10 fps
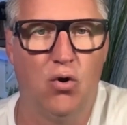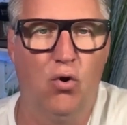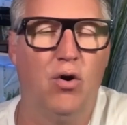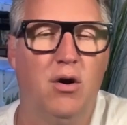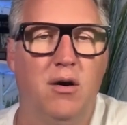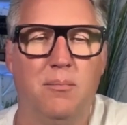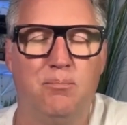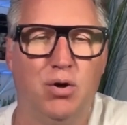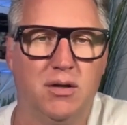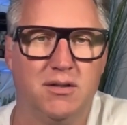or
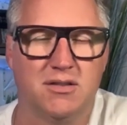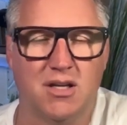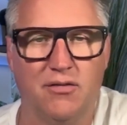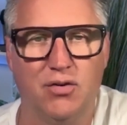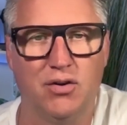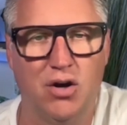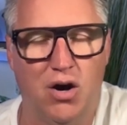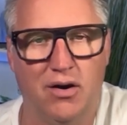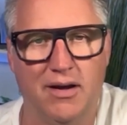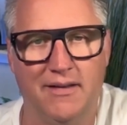book a discovery
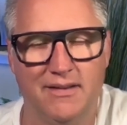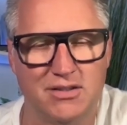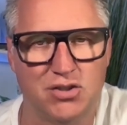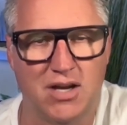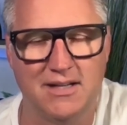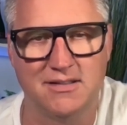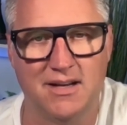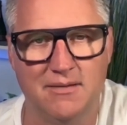call and let's chat today.